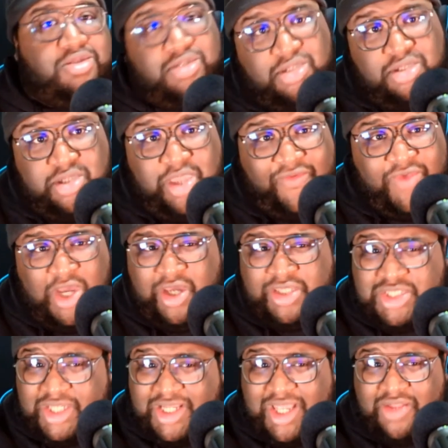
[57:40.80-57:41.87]
Have y'all checked
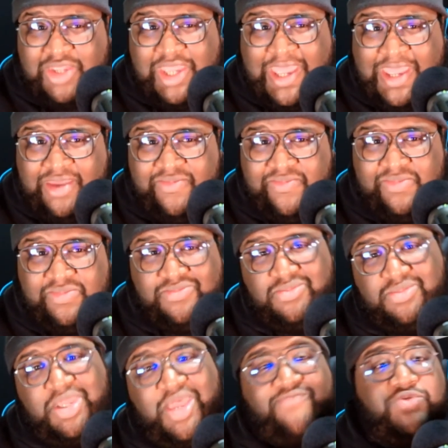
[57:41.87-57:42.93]
out the app?
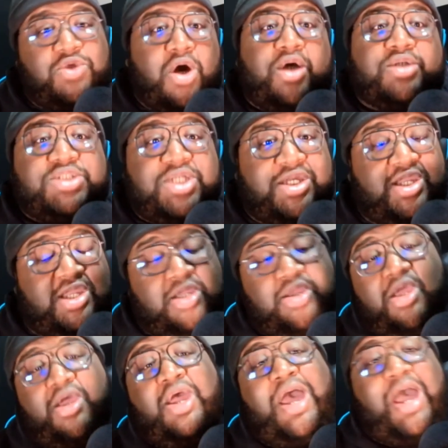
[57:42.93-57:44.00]
Have y'all checked?
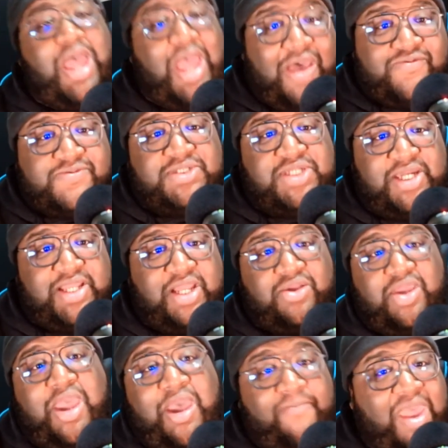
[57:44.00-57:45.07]
I've checked out the
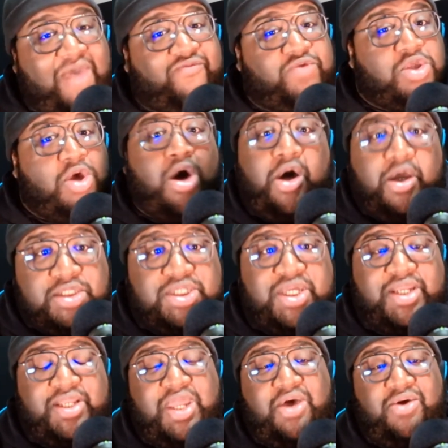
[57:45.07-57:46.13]
app. Have y'all checked
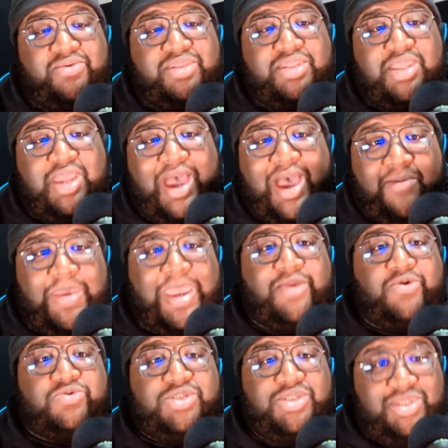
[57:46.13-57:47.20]
out the iBattle
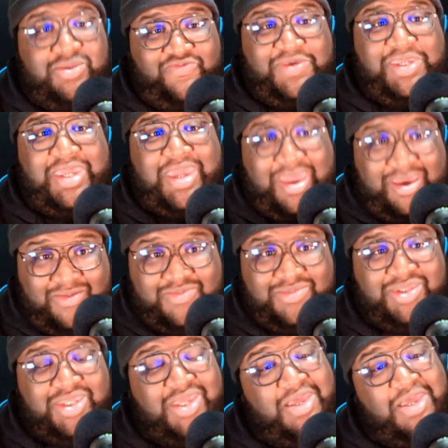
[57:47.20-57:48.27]
TV app?
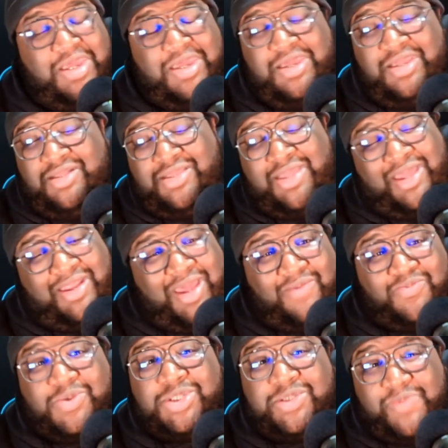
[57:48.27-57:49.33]
That app is
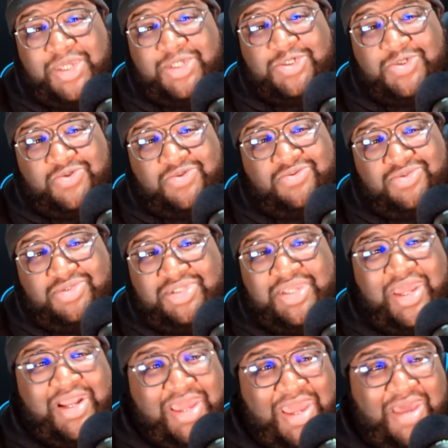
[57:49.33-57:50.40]
special. That
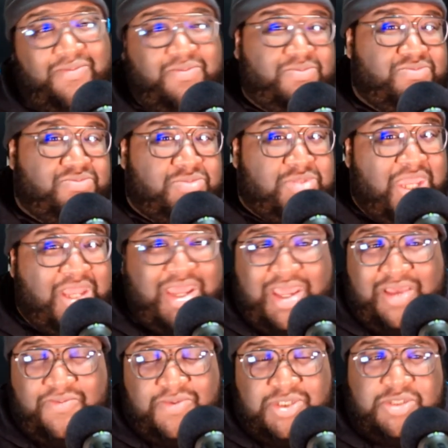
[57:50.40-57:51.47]
app
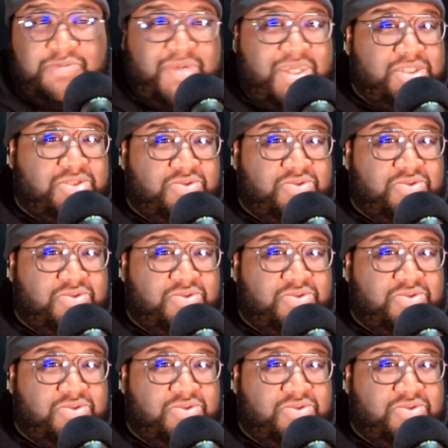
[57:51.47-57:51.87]
is special.